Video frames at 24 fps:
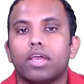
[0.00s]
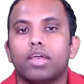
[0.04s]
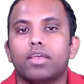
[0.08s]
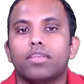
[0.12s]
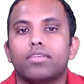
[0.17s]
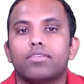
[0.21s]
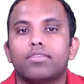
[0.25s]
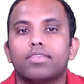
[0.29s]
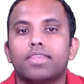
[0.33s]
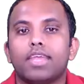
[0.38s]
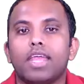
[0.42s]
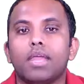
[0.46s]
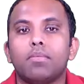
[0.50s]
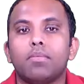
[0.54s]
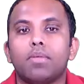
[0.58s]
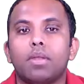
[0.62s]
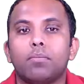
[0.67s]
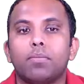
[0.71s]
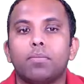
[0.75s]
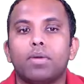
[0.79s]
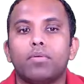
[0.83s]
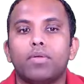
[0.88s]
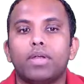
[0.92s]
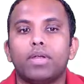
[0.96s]
Same
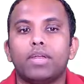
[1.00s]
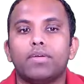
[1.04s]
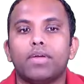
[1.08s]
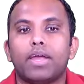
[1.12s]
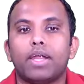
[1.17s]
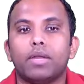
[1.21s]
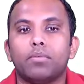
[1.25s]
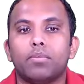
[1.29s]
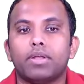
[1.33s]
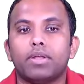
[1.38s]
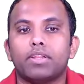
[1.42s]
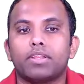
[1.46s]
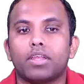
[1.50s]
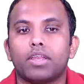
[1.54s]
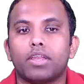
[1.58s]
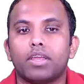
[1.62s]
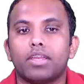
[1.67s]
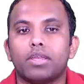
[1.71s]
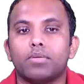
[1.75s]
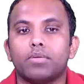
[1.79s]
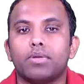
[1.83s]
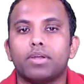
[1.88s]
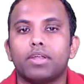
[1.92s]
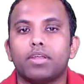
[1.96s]
number when divided by 3,
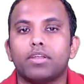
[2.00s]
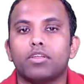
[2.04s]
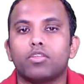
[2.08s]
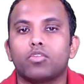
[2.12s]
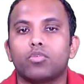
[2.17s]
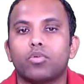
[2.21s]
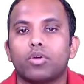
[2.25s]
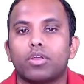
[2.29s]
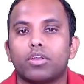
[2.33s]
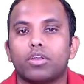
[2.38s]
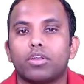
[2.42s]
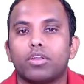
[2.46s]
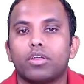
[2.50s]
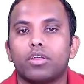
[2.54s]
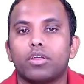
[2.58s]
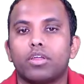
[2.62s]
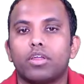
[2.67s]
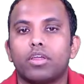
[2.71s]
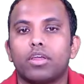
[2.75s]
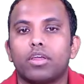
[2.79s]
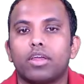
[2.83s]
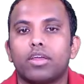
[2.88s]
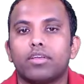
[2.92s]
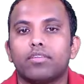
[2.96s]
remainder is 1,
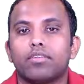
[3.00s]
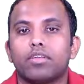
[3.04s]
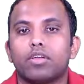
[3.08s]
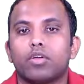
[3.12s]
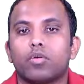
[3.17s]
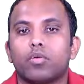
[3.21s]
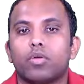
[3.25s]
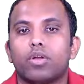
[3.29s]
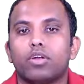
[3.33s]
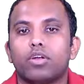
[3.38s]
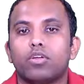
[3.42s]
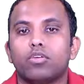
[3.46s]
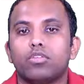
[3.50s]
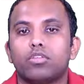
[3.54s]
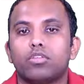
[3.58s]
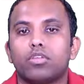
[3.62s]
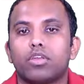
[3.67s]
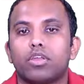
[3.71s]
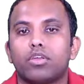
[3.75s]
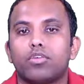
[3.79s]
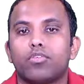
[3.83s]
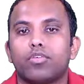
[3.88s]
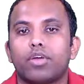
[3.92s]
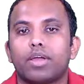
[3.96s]
is equal to
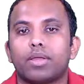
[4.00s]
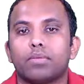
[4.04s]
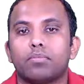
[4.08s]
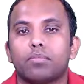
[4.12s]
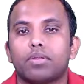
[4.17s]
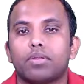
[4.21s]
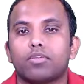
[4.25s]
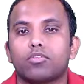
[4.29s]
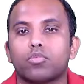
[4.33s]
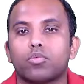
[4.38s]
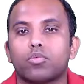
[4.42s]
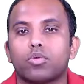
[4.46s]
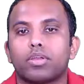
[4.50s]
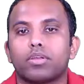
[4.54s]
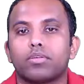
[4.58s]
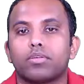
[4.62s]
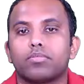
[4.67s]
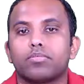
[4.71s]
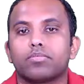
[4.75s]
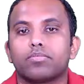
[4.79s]
3y plus 1.